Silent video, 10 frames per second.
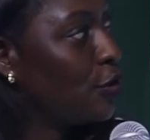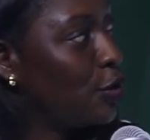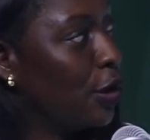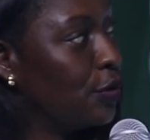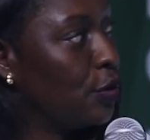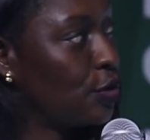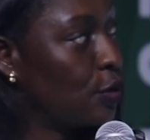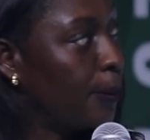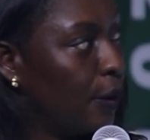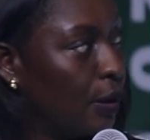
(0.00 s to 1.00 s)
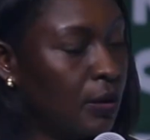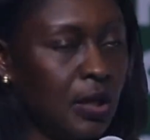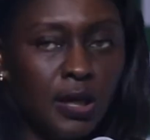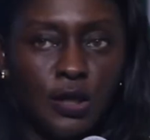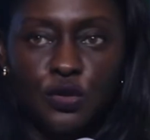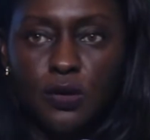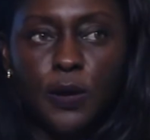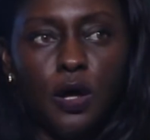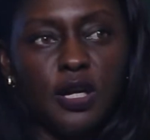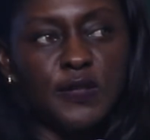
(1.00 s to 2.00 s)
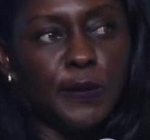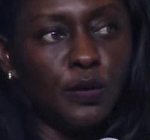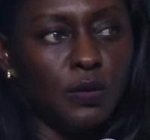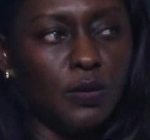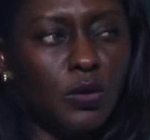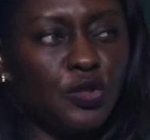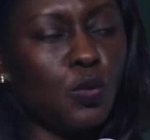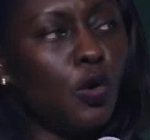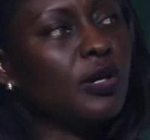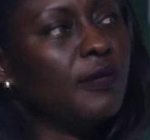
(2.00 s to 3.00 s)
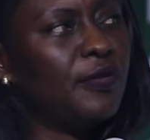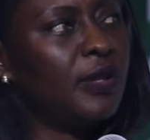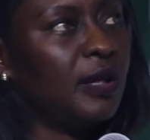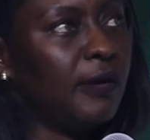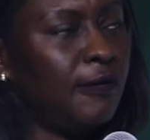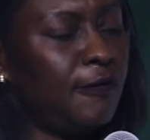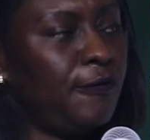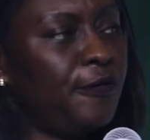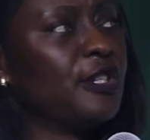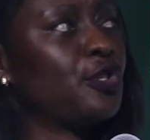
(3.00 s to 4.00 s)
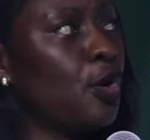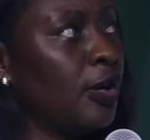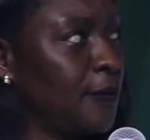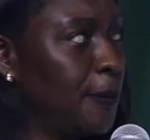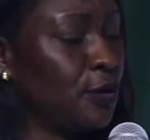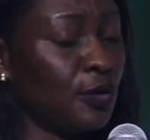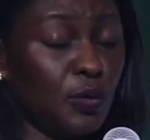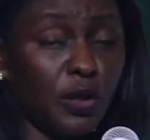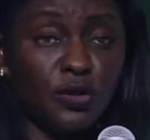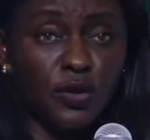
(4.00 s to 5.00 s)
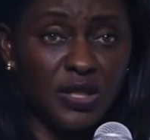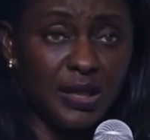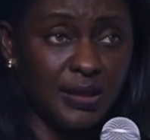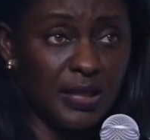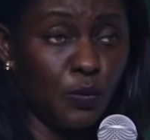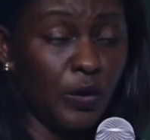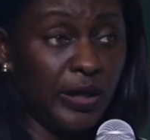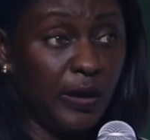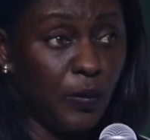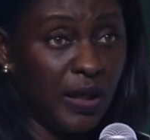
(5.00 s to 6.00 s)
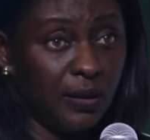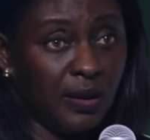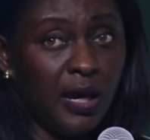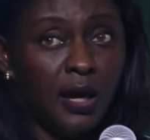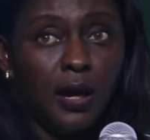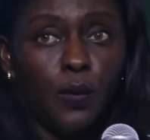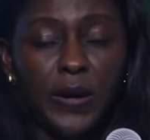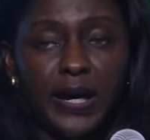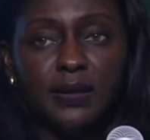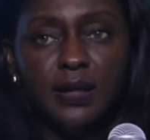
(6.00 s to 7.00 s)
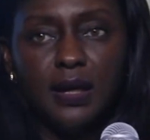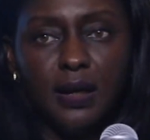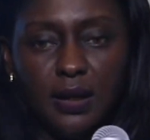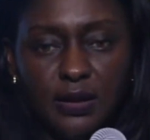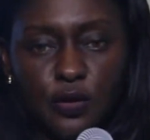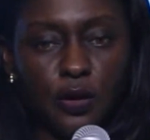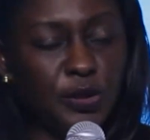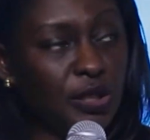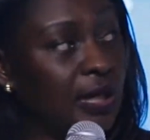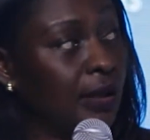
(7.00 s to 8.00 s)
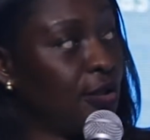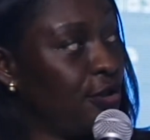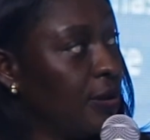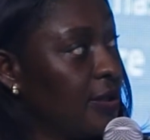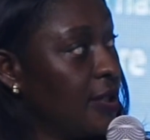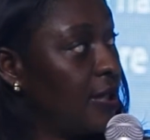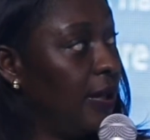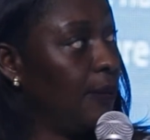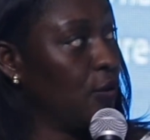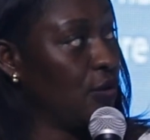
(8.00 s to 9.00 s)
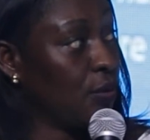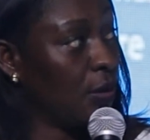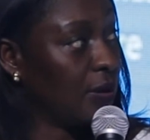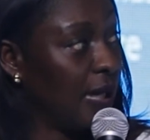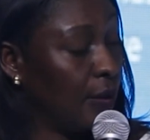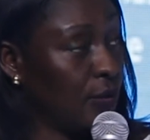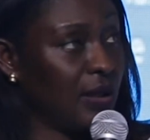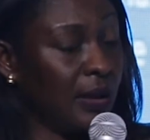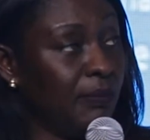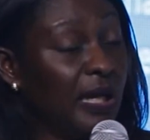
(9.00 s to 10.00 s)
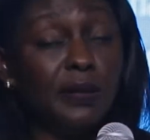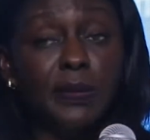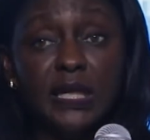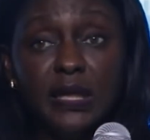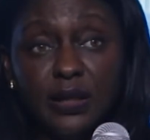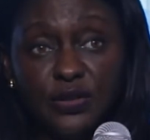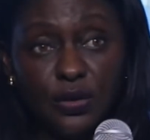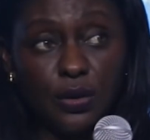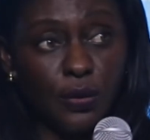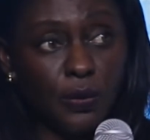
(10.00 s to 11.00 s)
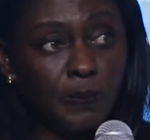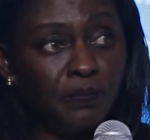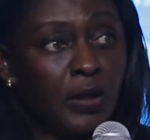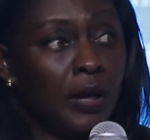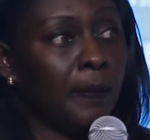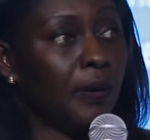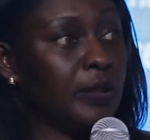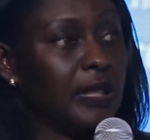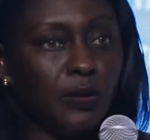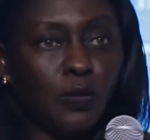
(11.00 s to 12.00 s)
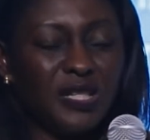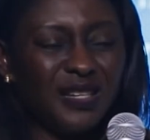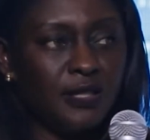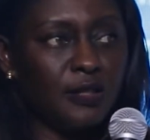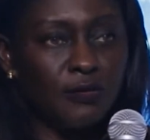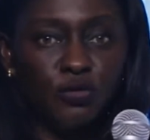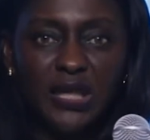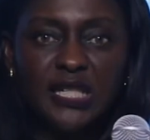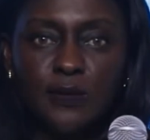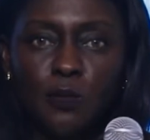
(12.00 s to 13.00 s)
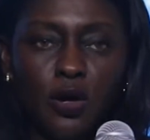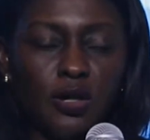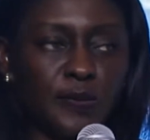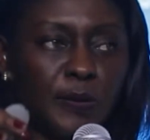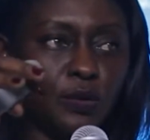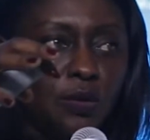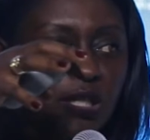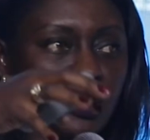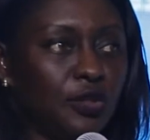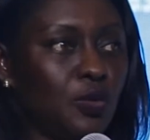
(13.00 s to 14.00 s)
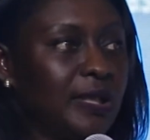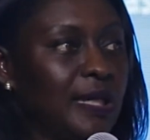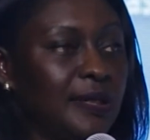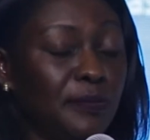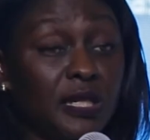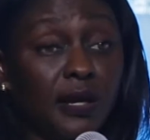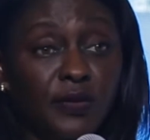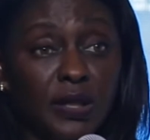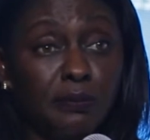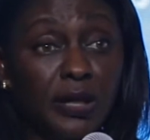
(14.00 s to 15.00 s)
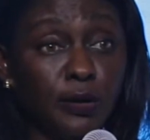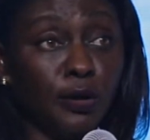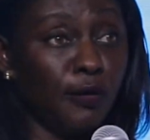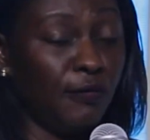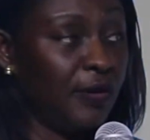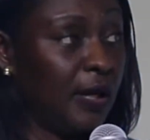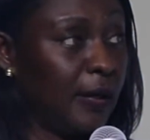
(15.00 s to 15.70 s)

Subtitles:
who don't know Subol Hospital was one of the first hospitals we also started working with when the community health insurance scheme was rolled out many, many years ago. But he was a really small hospital. He situated himself in the middle of